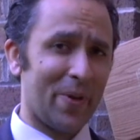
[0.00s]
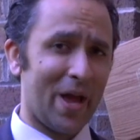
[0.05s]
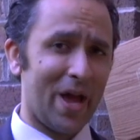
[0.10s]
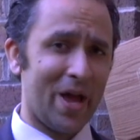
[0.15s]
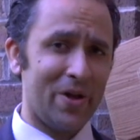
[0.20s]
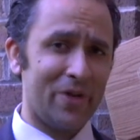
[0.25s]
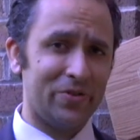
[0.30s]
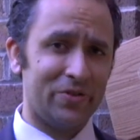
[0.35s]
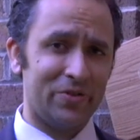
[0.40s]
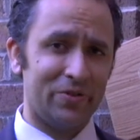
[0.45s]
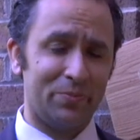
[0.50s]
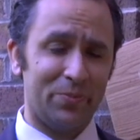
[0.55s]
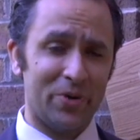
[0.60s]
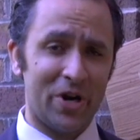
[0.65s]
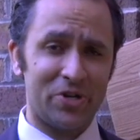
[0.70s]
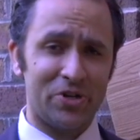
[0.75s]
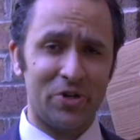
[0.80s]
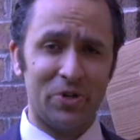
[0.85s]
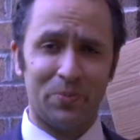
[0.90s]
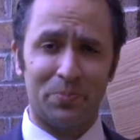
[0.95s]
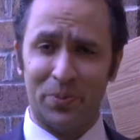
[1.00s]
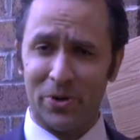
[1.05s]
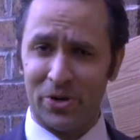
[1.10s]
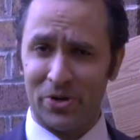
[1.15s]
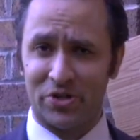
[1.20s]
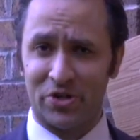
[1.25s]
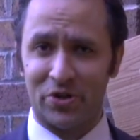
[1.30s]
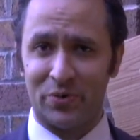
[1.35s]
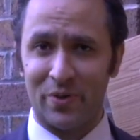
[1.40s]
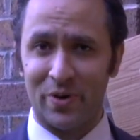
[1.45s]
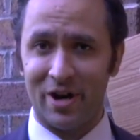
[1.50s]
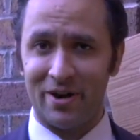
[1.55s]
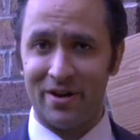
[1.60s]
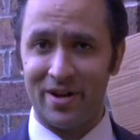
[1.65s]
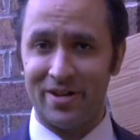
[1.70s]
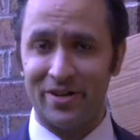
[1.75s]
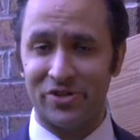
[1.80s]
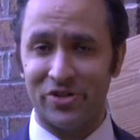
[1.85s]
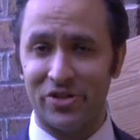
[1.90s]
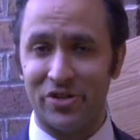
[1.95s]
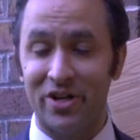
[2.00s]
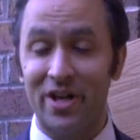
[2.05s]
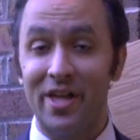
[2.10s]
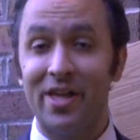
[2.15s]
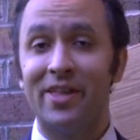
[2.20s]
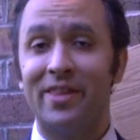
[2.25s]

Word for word: pounds of pressure per square inch.